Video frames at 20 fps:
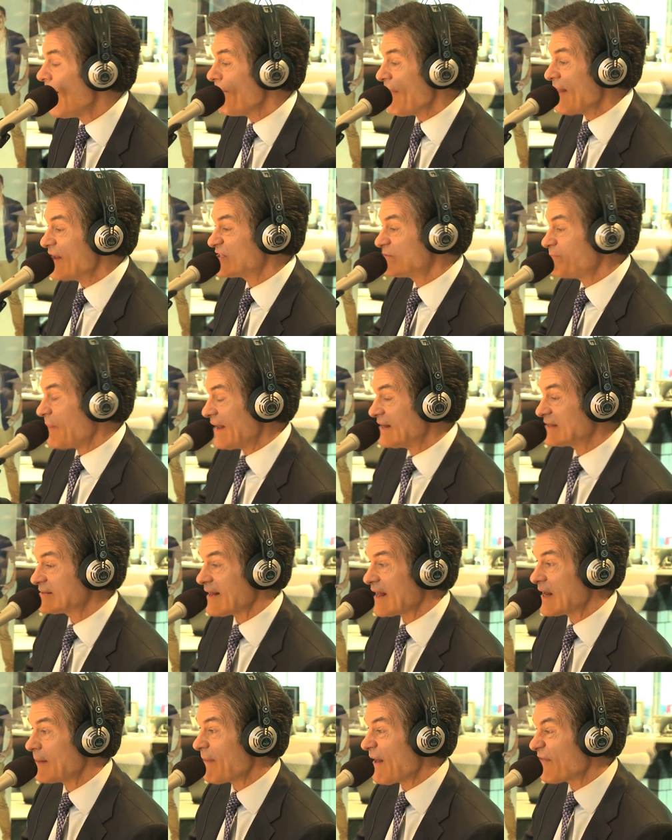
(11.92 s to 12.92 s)
and it's based
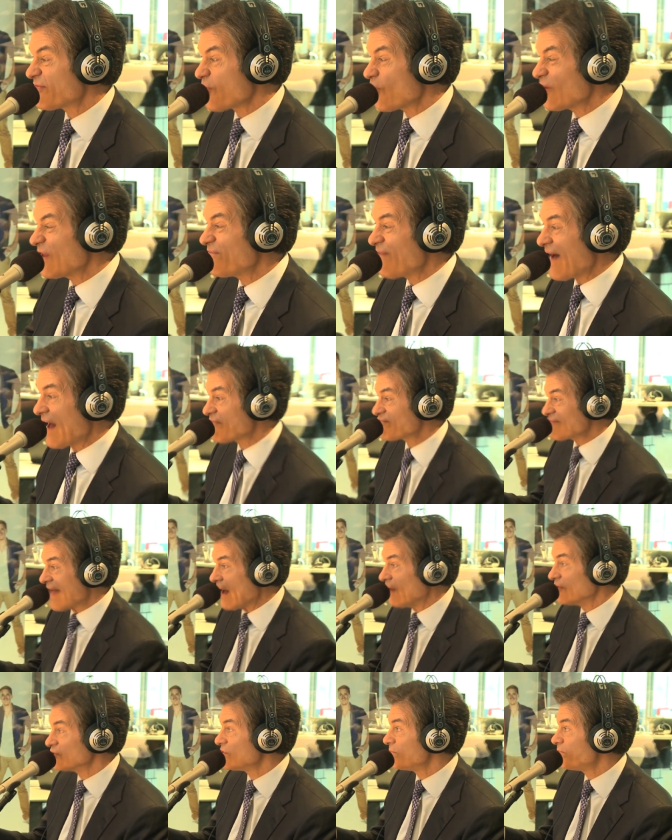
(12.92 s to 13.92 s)
on about
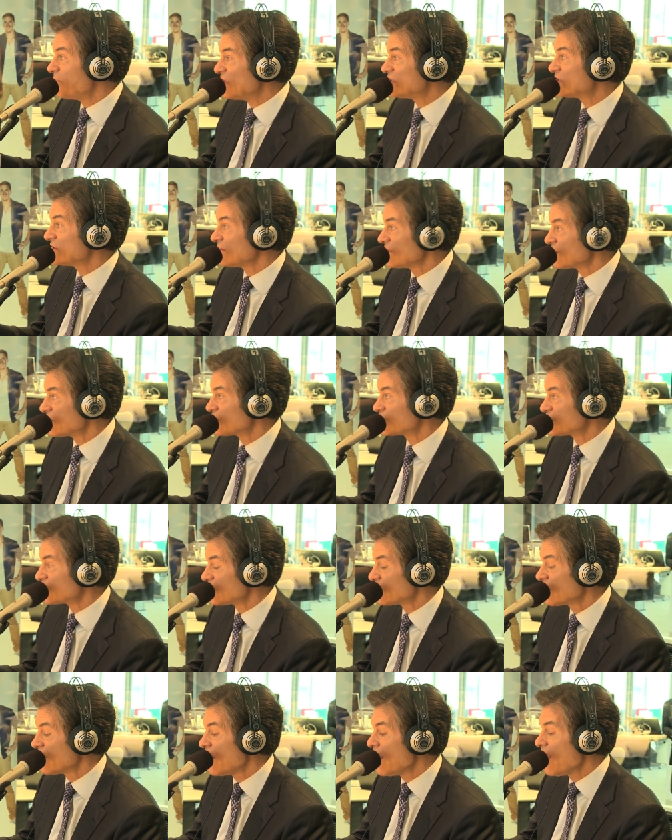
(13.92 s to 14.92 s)
35,000 pieces of
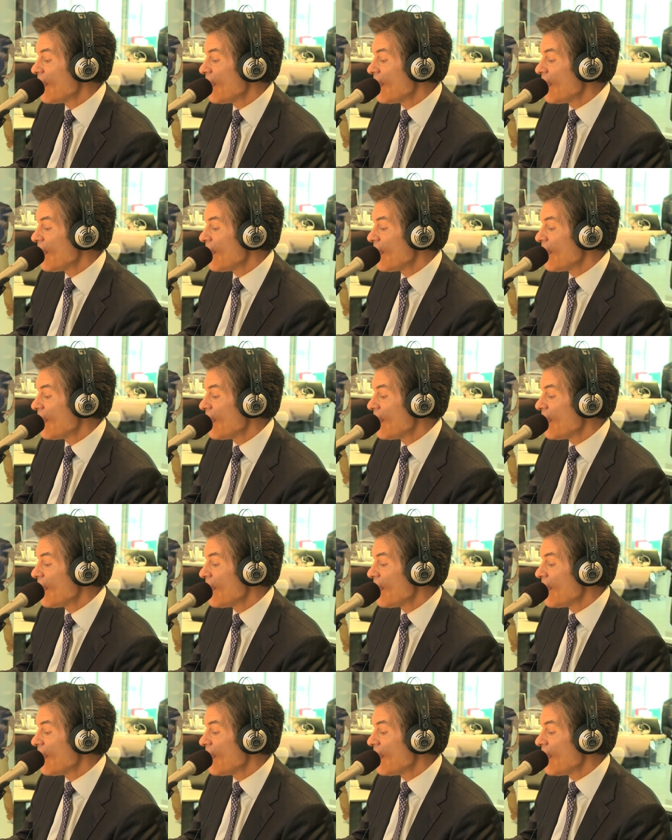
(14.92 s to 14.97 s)
literature,